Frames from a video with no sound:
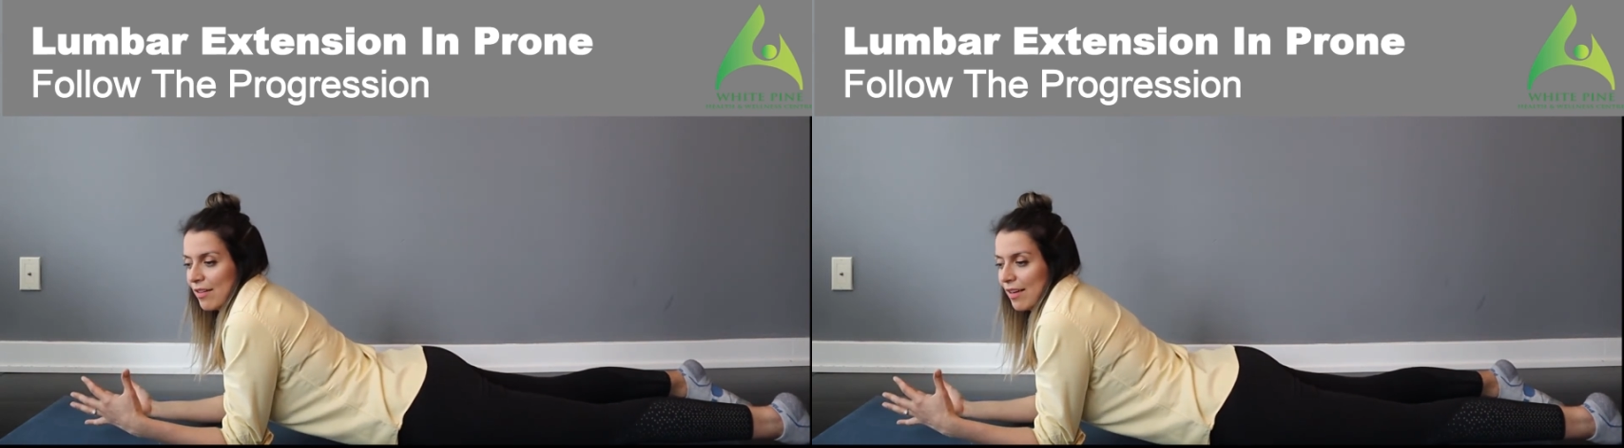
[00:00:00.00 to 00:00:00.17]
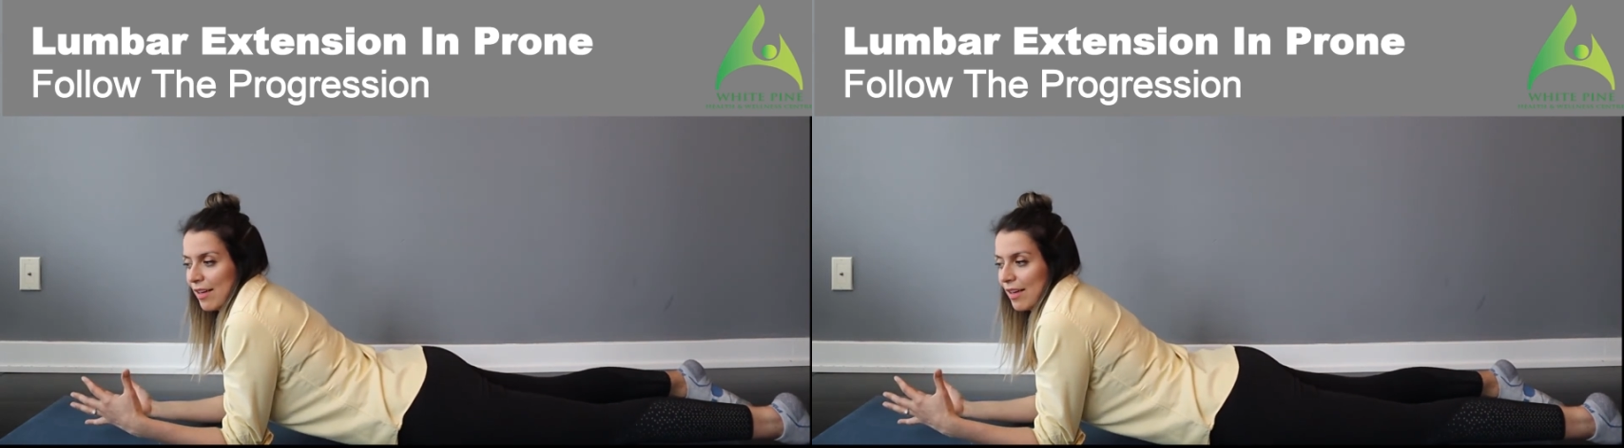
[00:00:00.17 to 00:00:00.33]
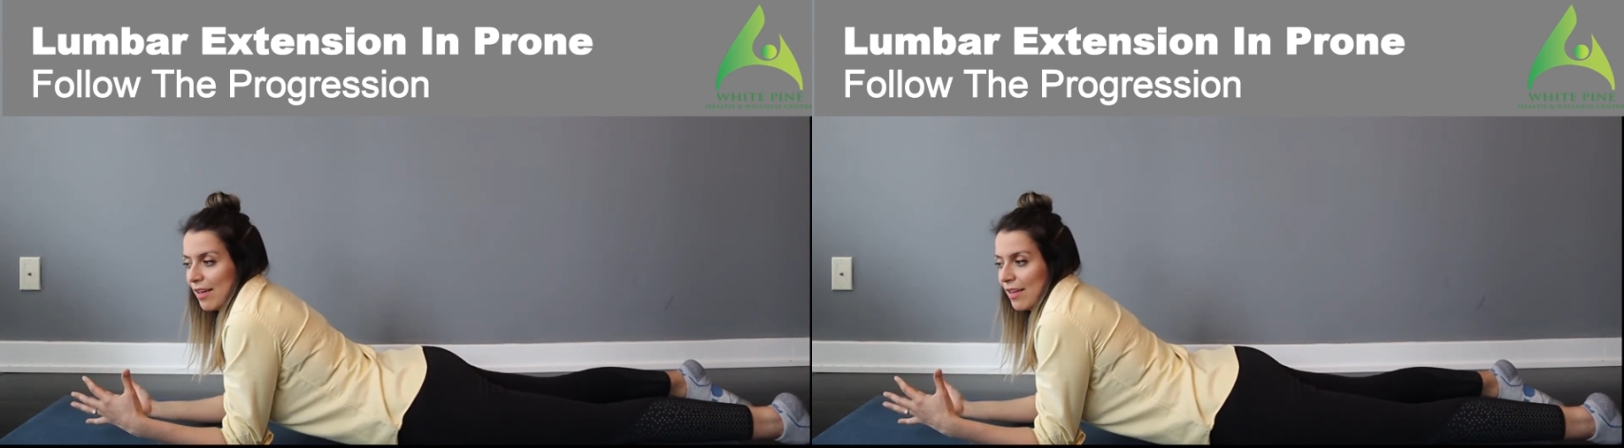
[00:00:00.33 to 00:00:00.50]

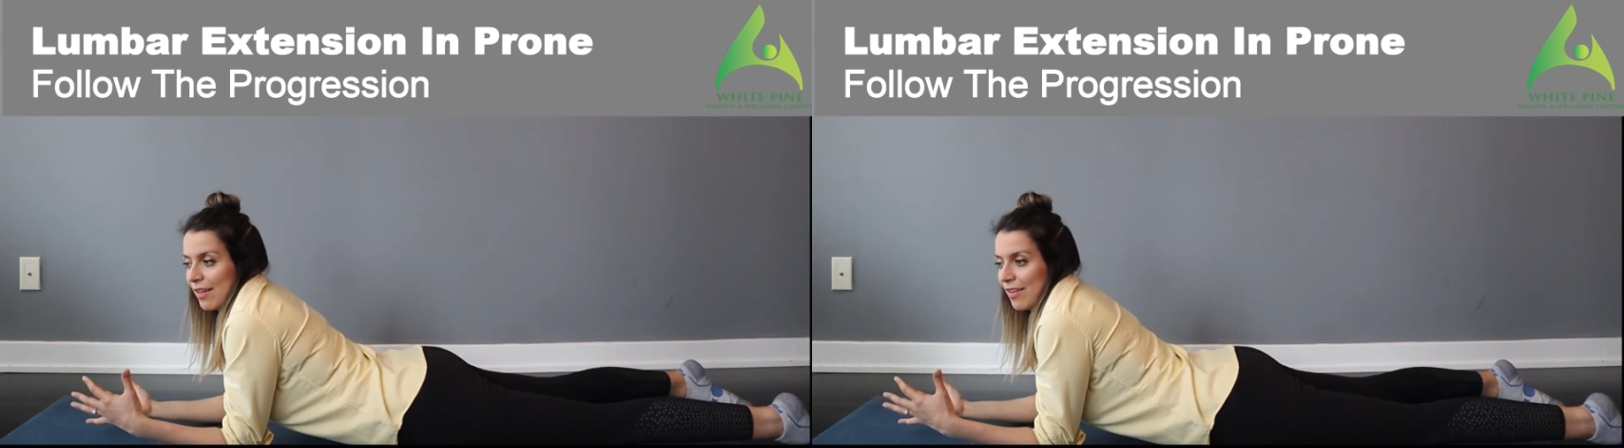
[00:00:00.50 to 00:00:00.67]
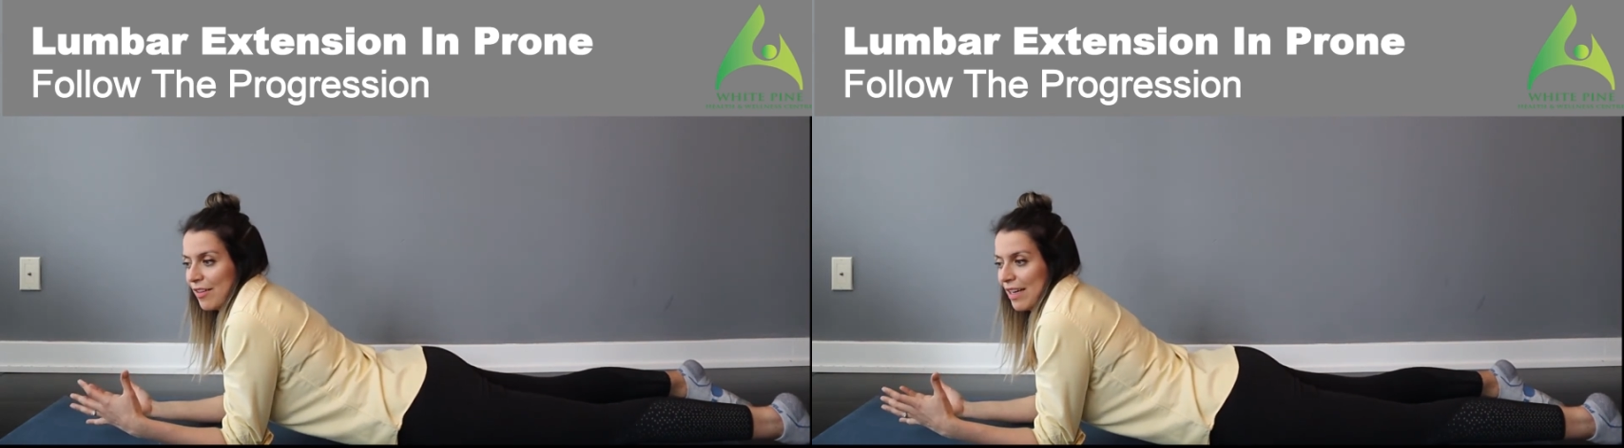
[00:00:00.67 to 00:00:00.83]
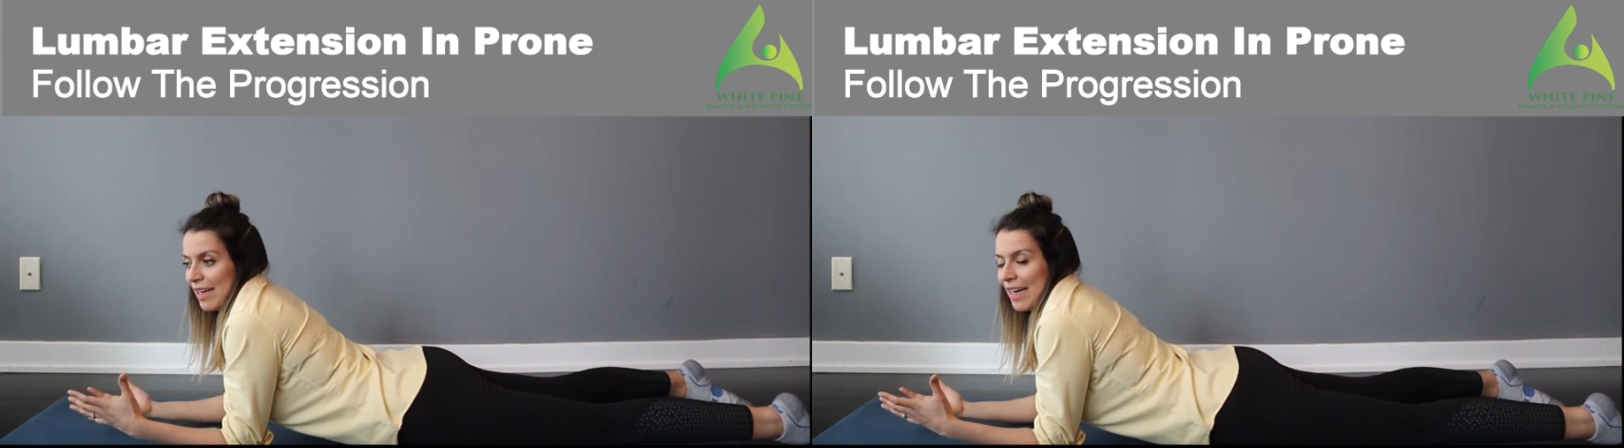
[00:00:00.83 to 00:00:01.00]

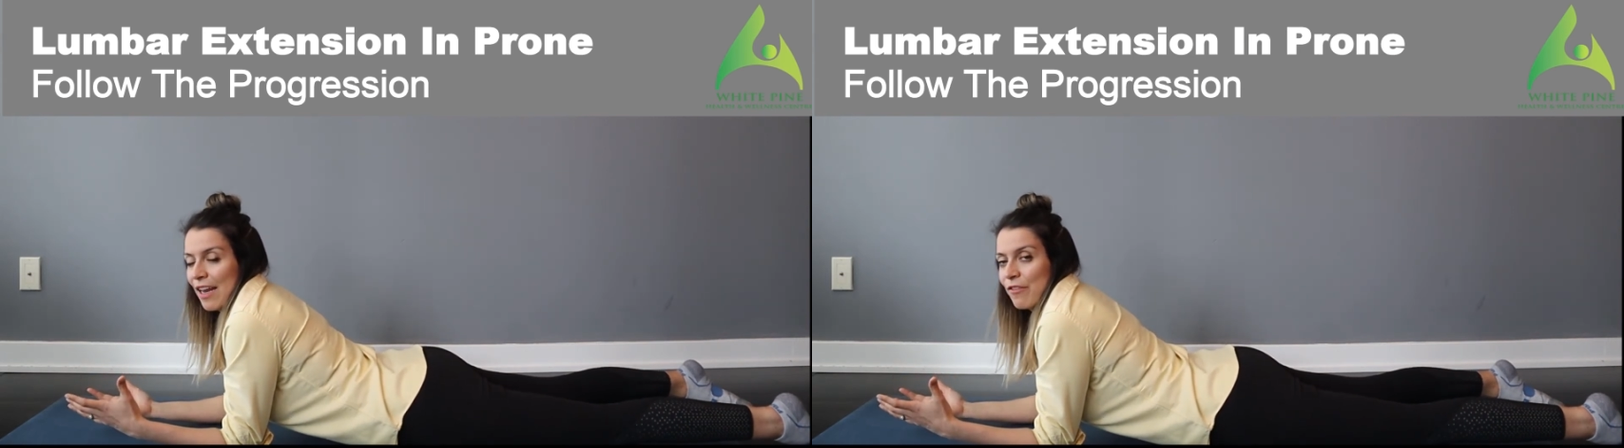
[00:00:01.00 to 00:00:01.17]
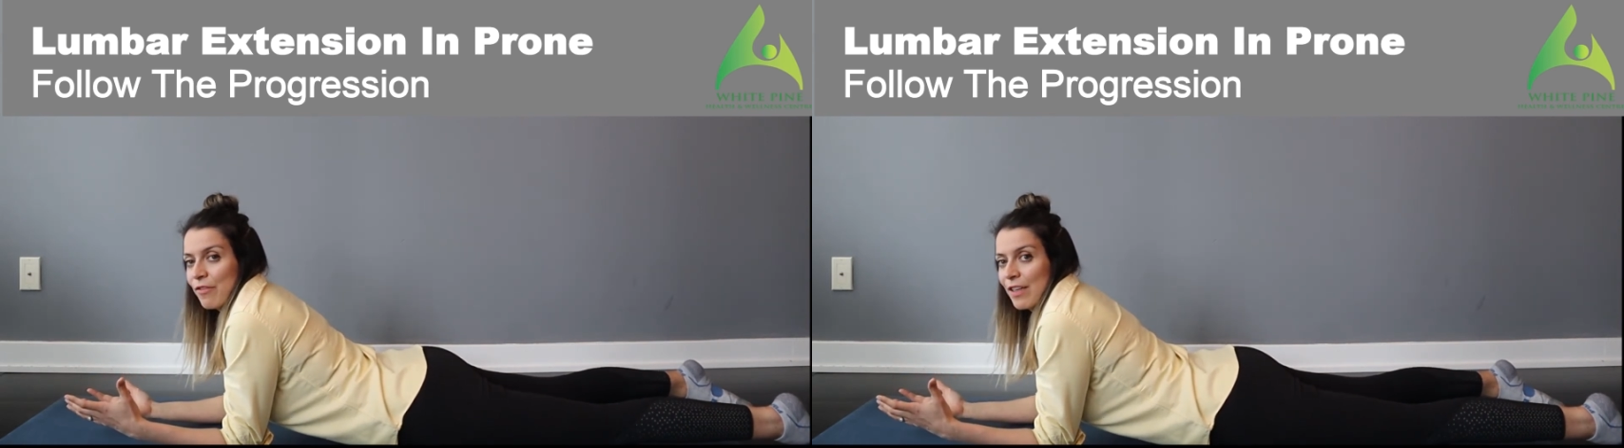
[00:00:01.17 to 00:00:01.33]
again,